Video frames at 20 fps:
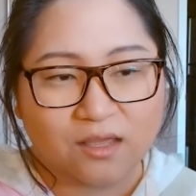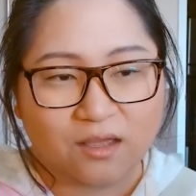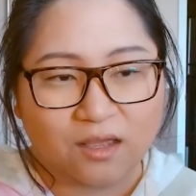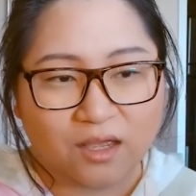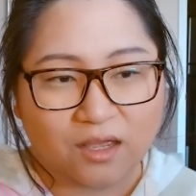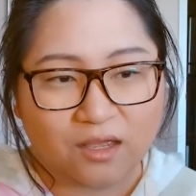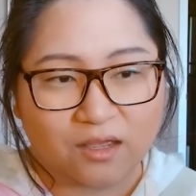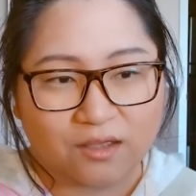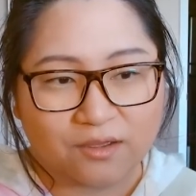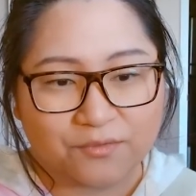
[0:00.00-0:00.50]

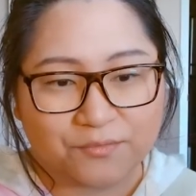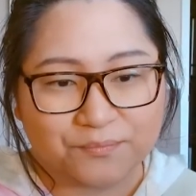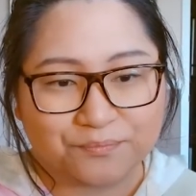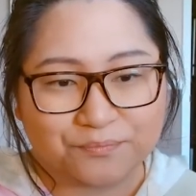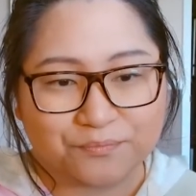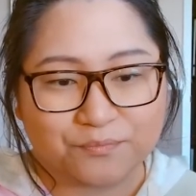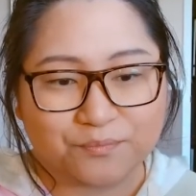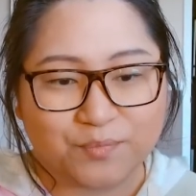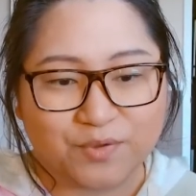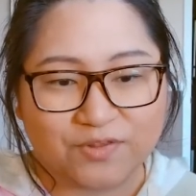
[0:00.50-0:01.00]

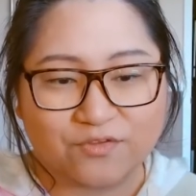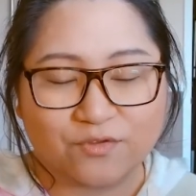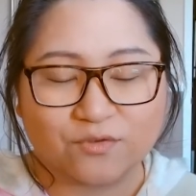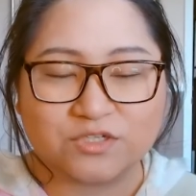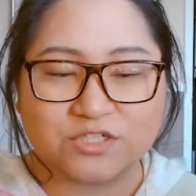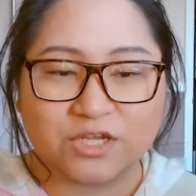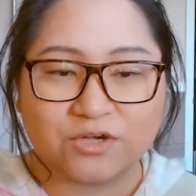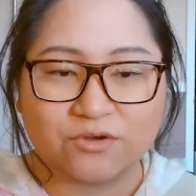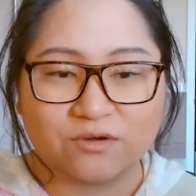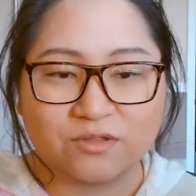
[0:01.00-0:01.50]
um, but so
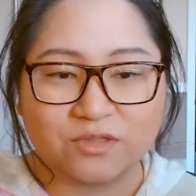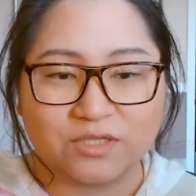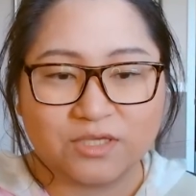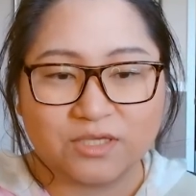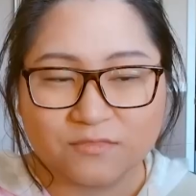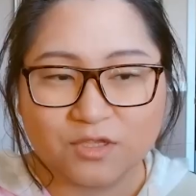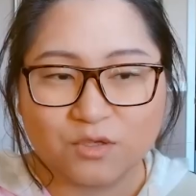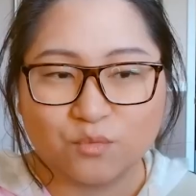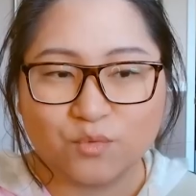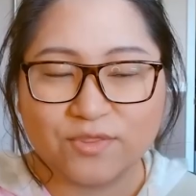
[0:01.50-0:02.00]

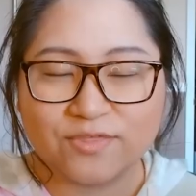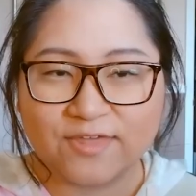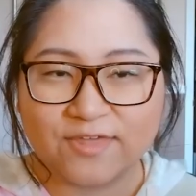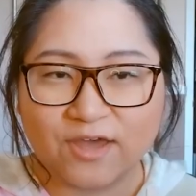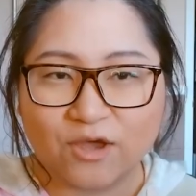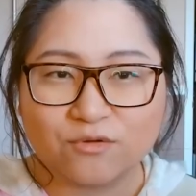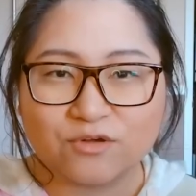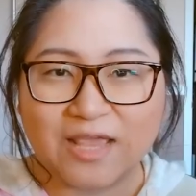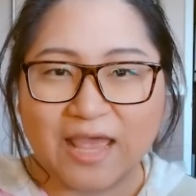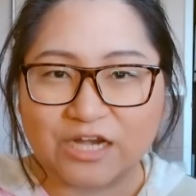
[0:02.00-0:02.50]
generally,
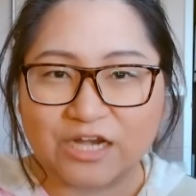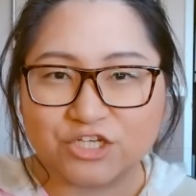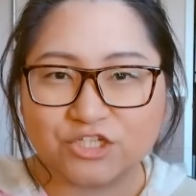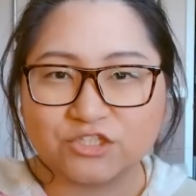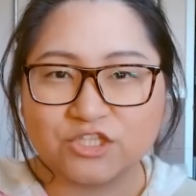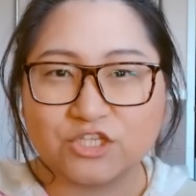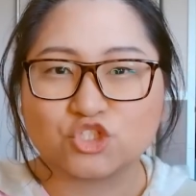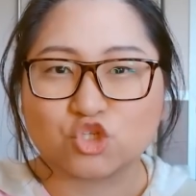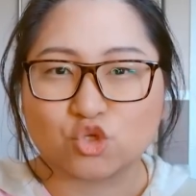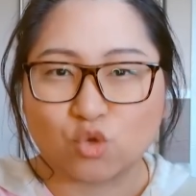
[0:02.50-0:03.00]
without
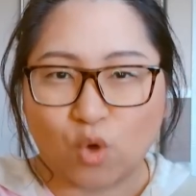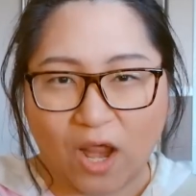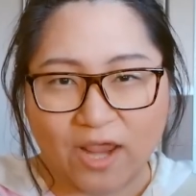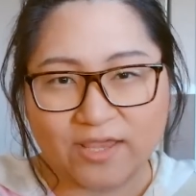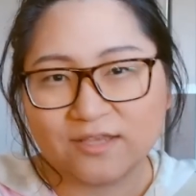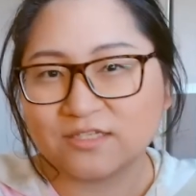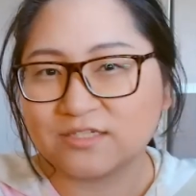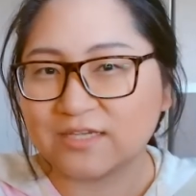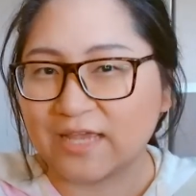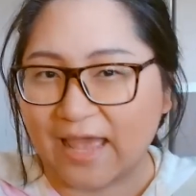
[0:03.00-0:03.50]
actually
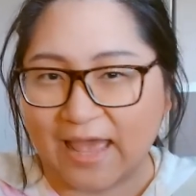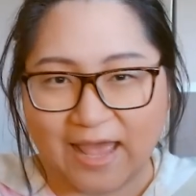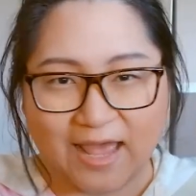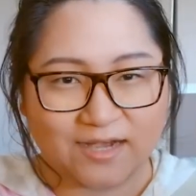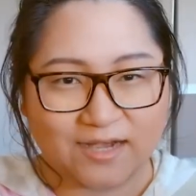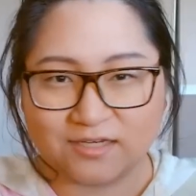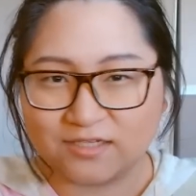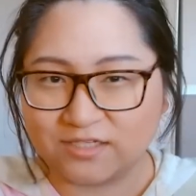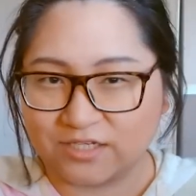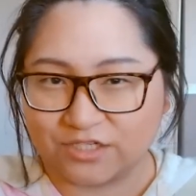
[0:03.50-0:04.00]
trying to
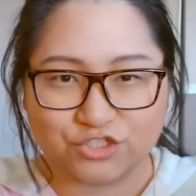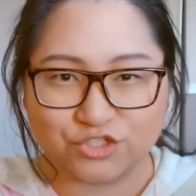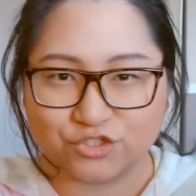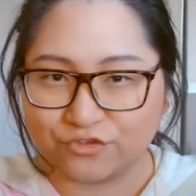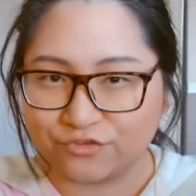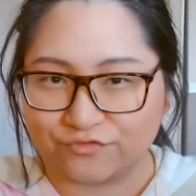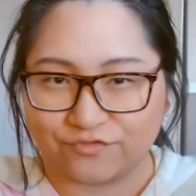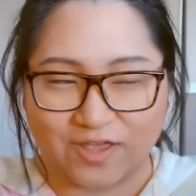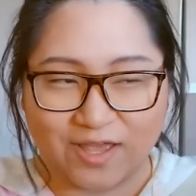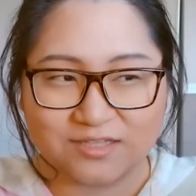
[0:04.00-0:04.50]
add additional
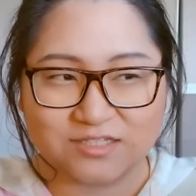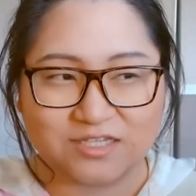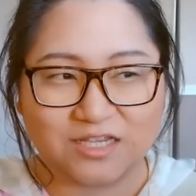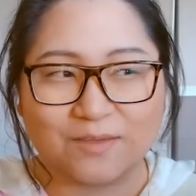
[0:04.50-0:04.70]
fats,